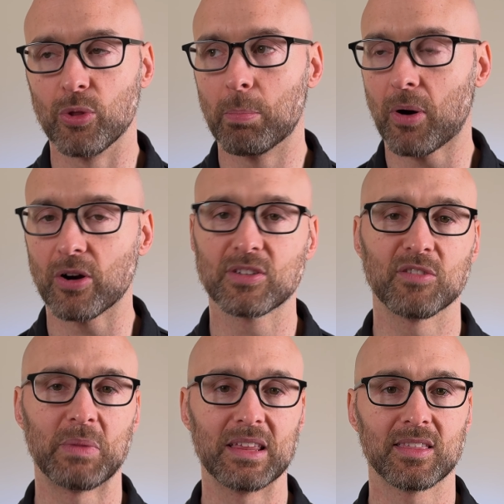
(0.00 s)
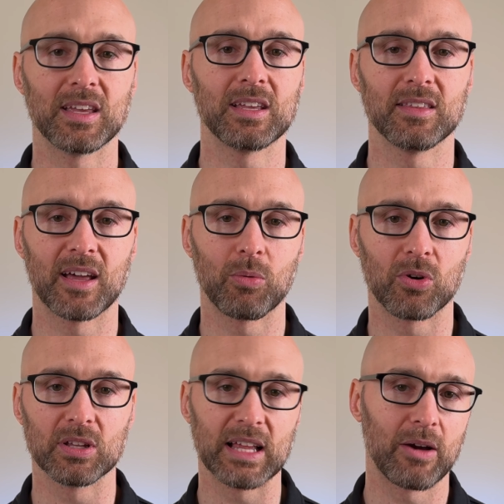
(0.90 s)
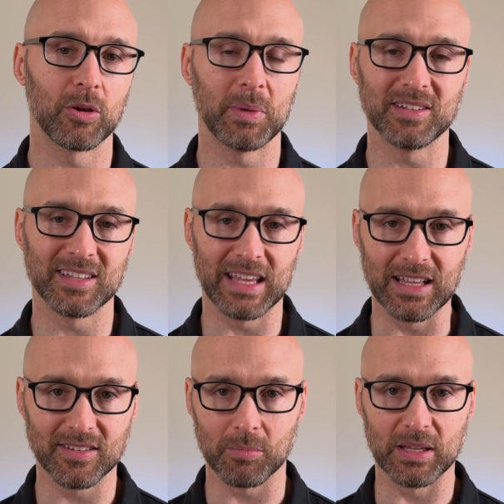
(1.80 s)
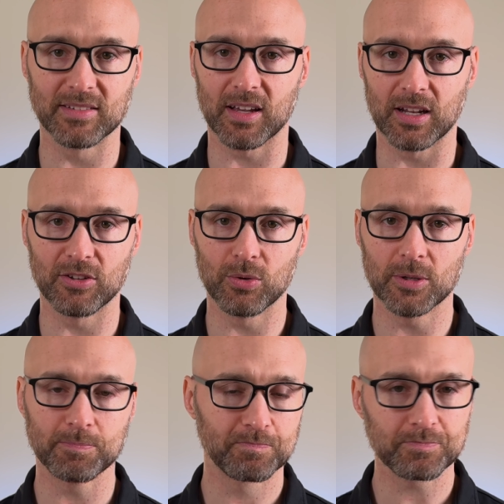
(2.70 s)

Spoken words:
parts of my thinking that were allowing me to gain some insight into it.